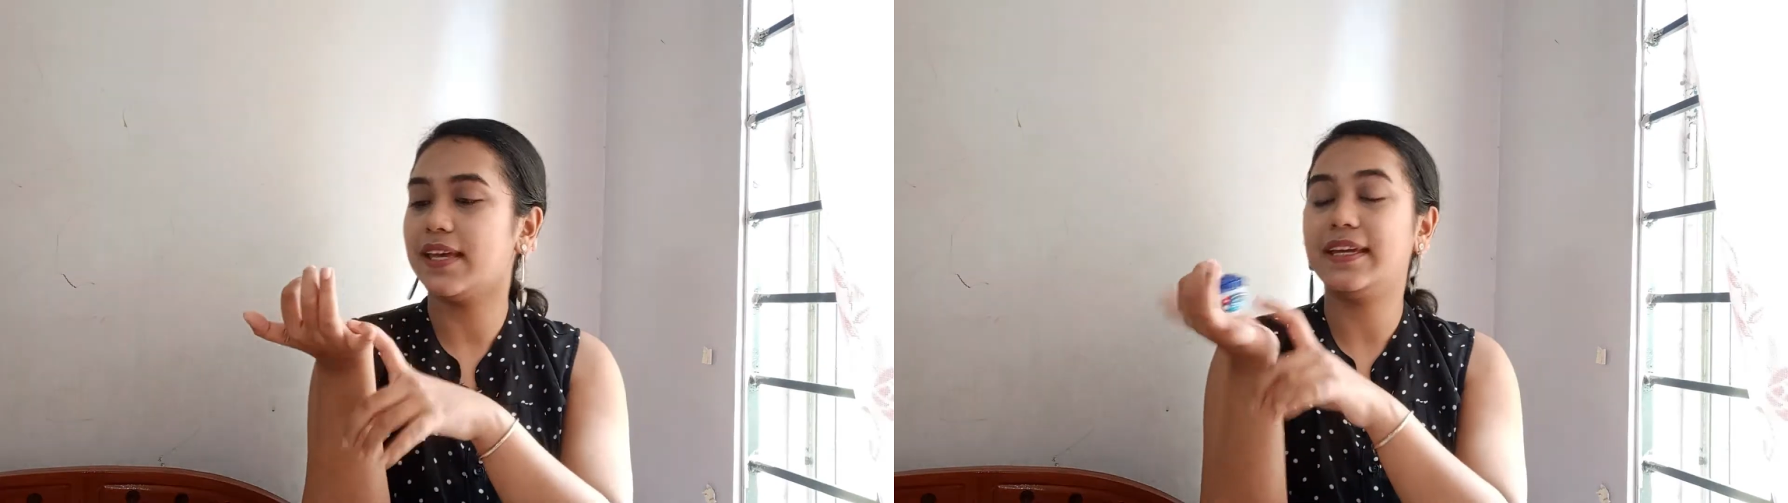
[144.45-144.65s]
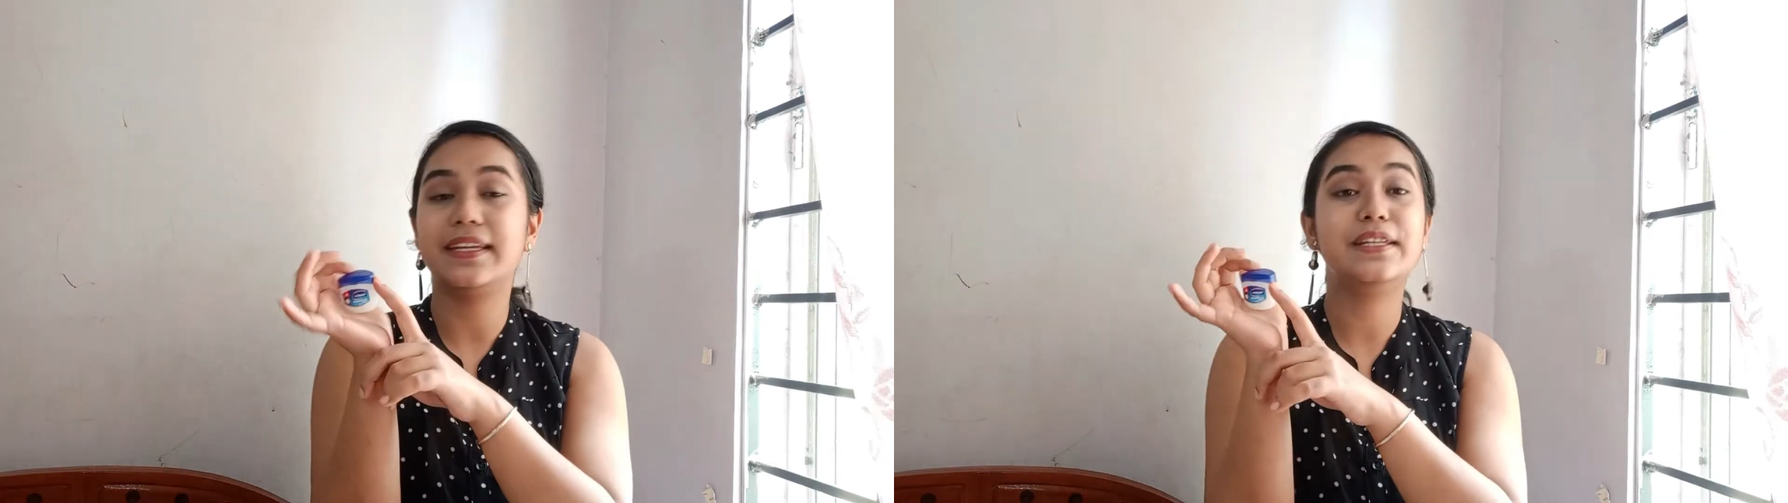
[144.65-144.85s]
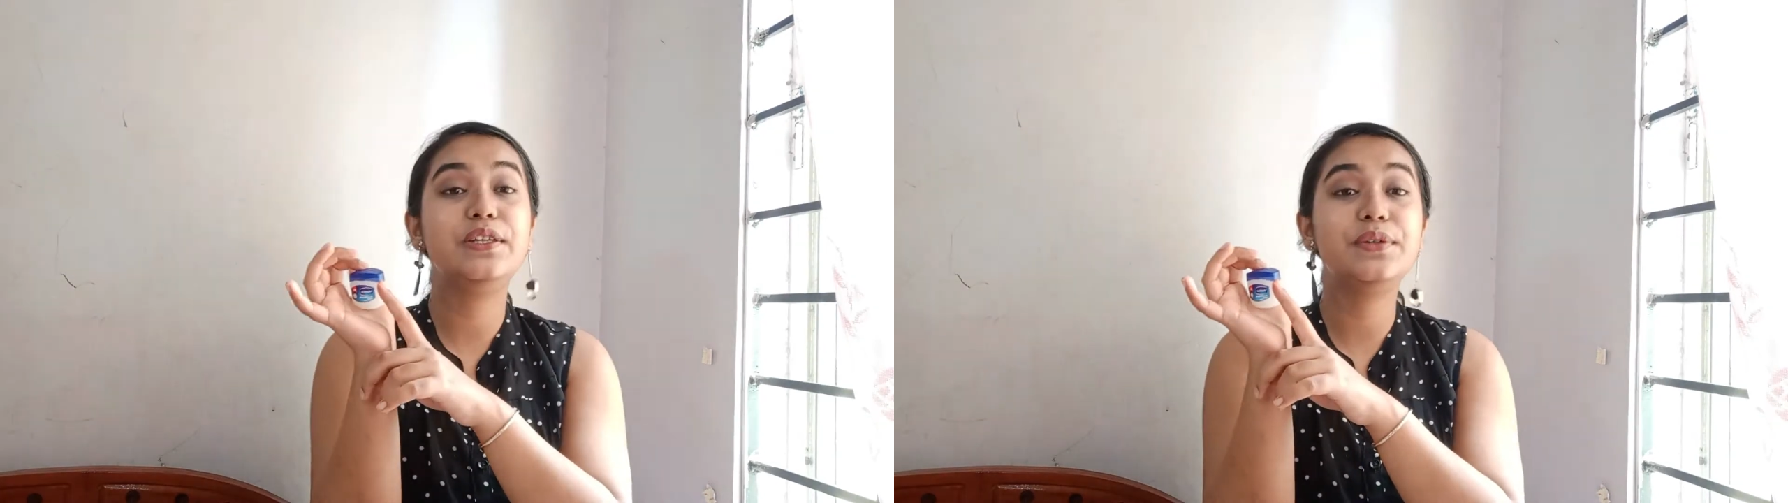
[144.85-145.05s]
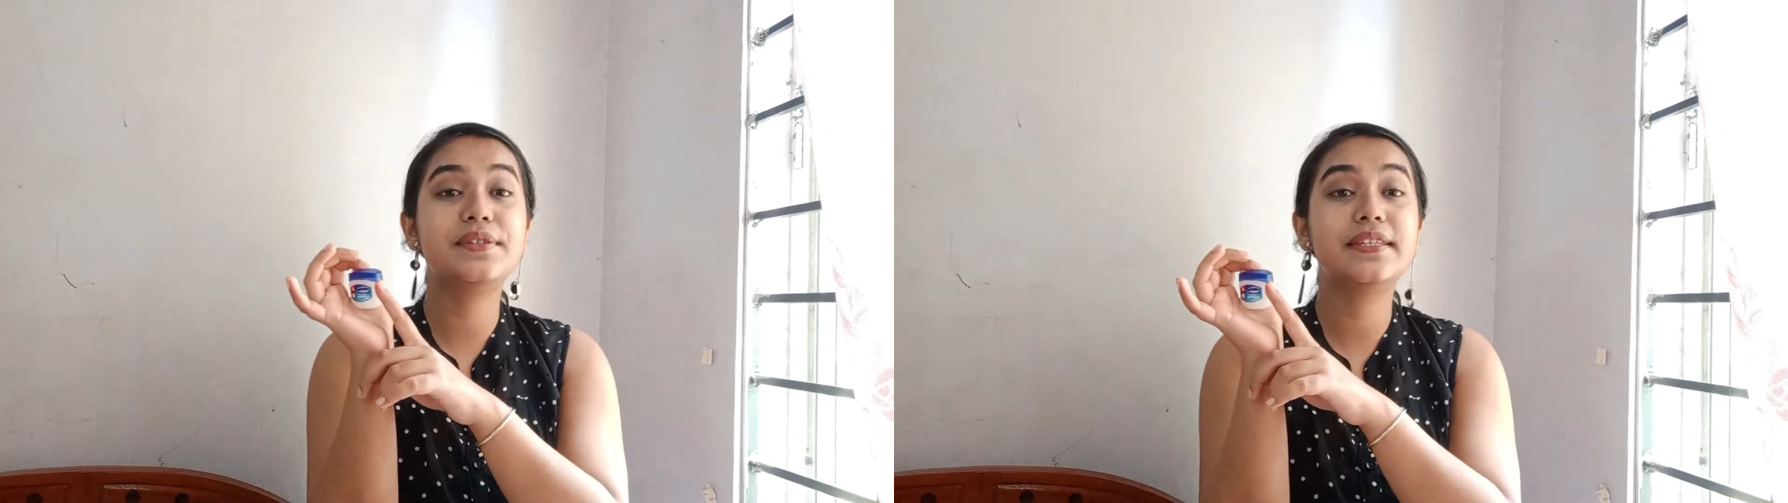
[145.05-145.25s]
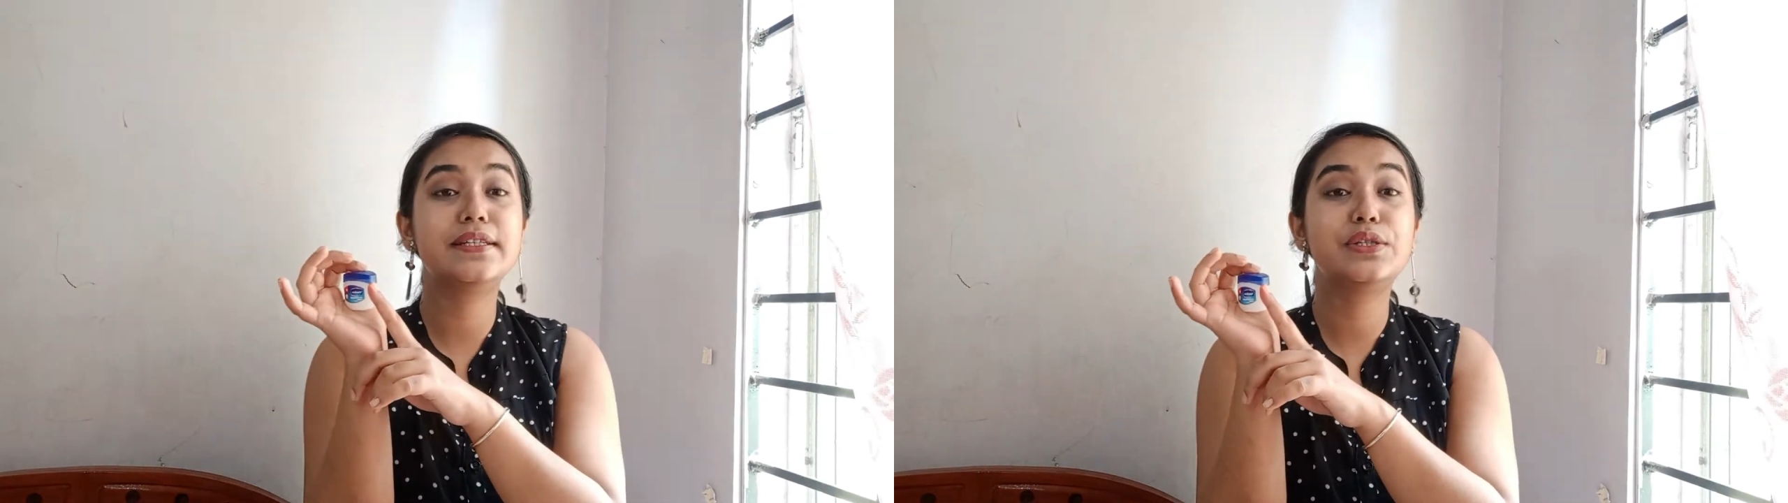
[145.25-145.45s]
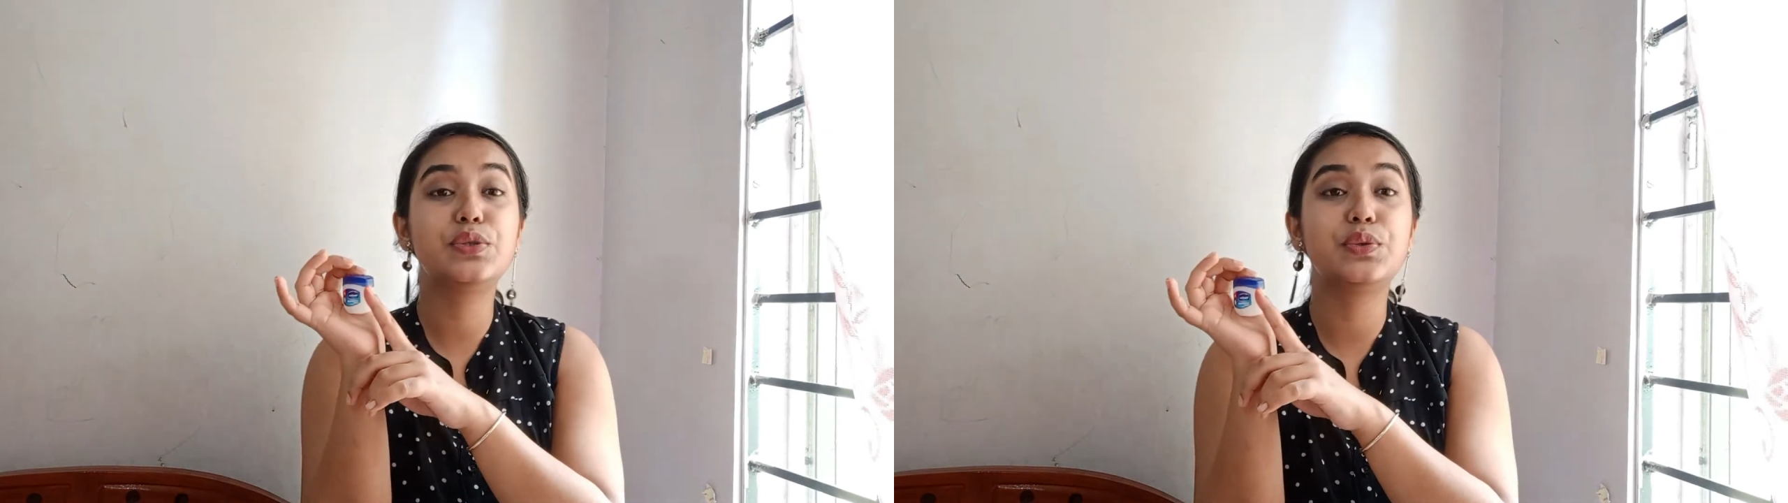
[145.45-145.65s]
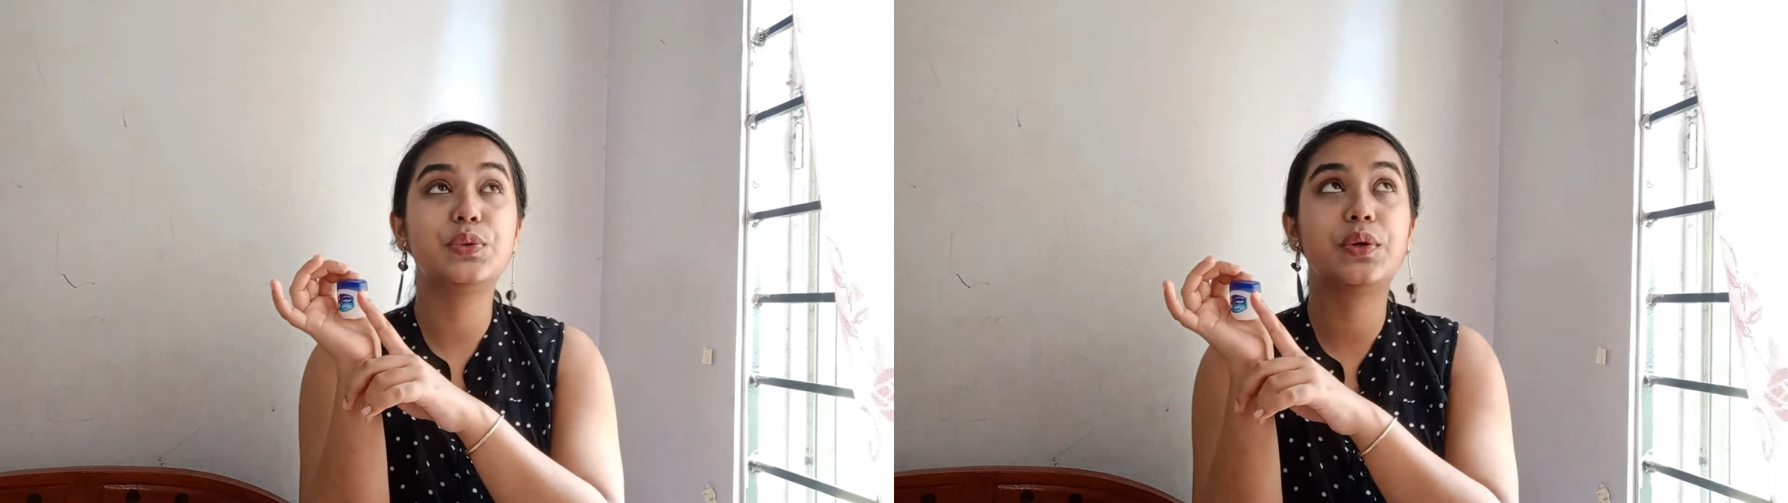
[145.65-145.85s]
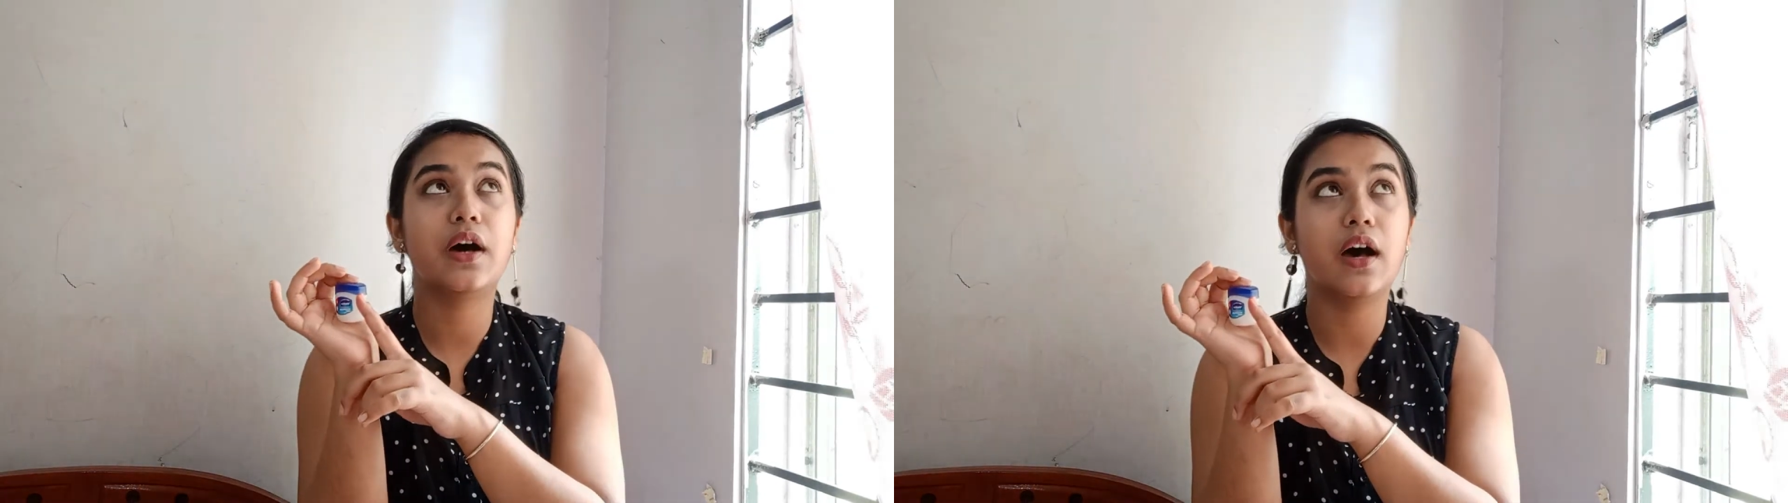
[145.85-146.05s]
I can use it
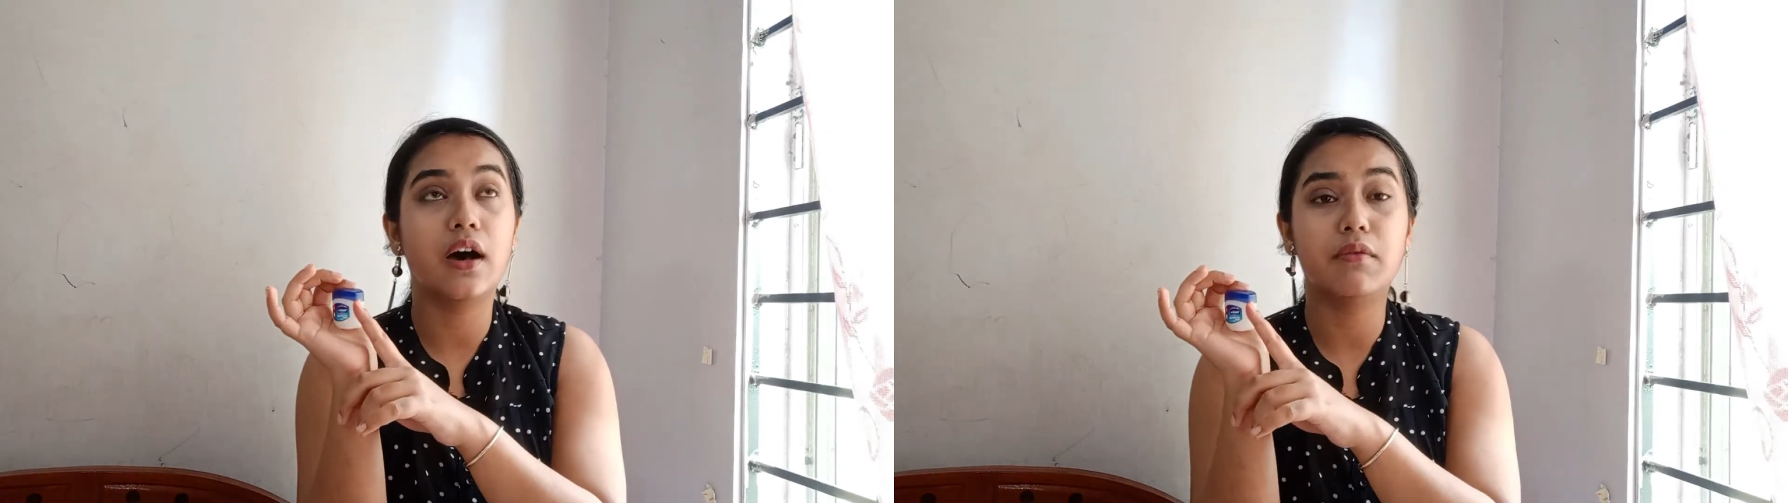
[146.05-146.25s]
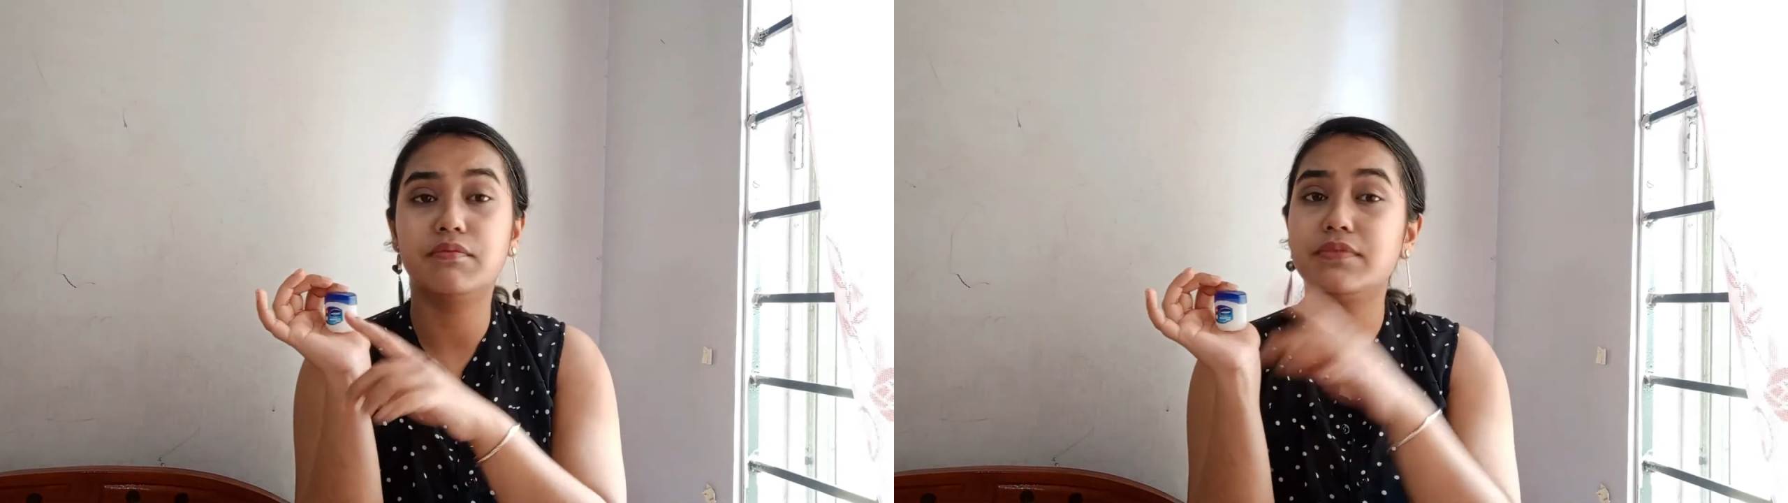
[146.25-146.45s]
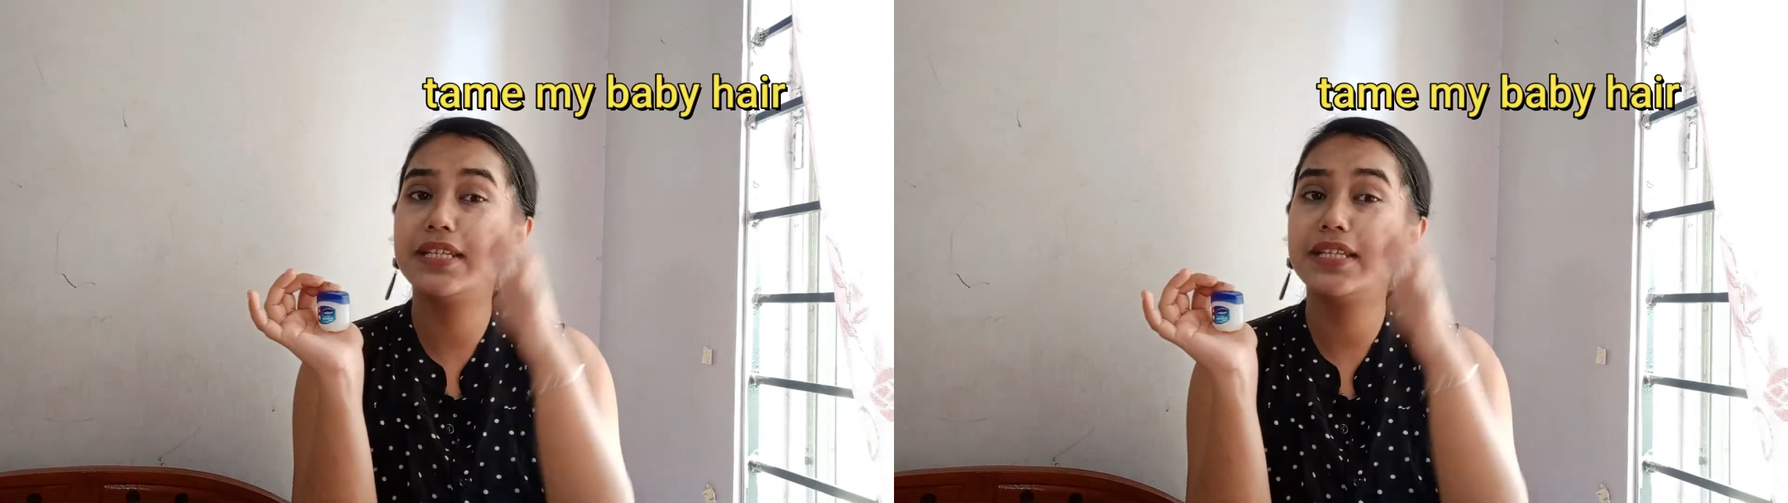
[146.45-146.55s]
to